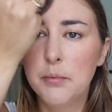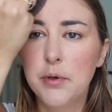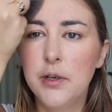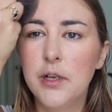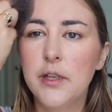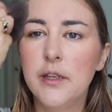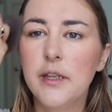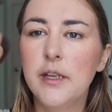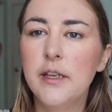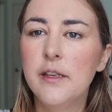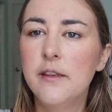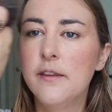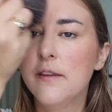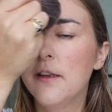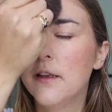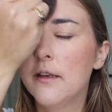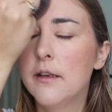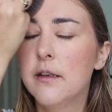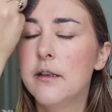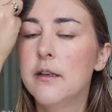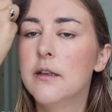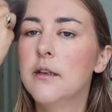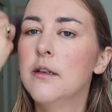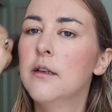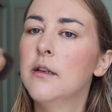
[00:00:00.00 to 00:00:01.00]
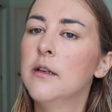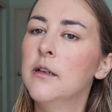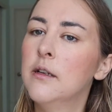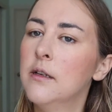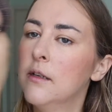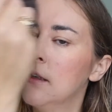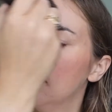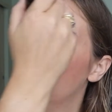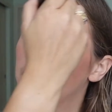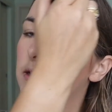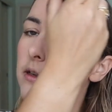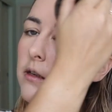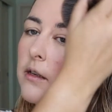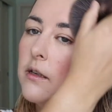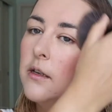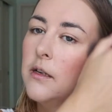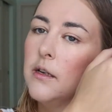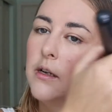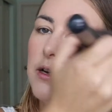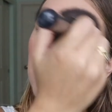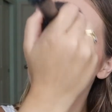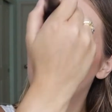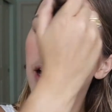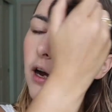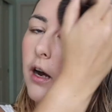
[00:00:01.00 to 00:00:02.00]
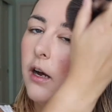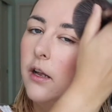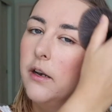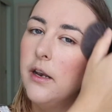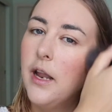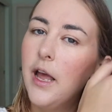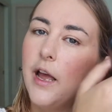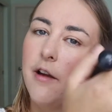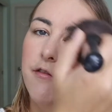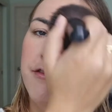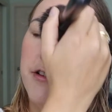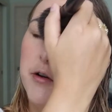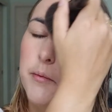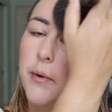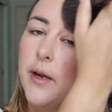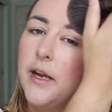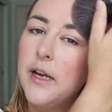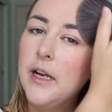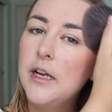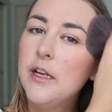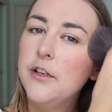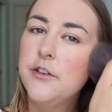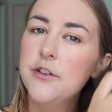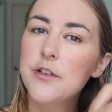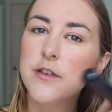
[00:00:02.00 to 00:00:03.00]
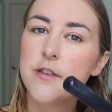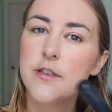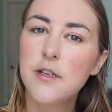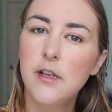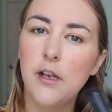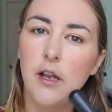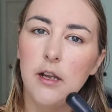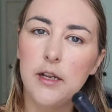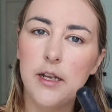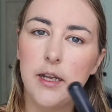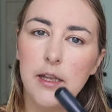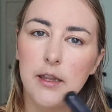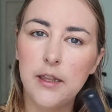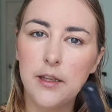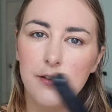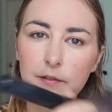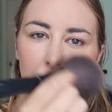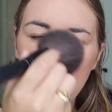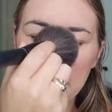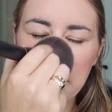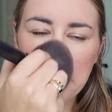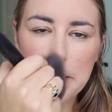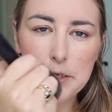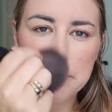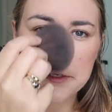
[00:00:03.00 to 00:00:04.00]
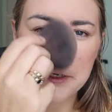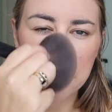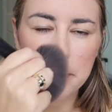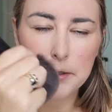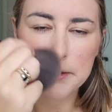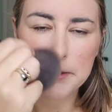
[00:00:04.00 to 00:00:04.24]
put this on everywhere just to lock in the foundation and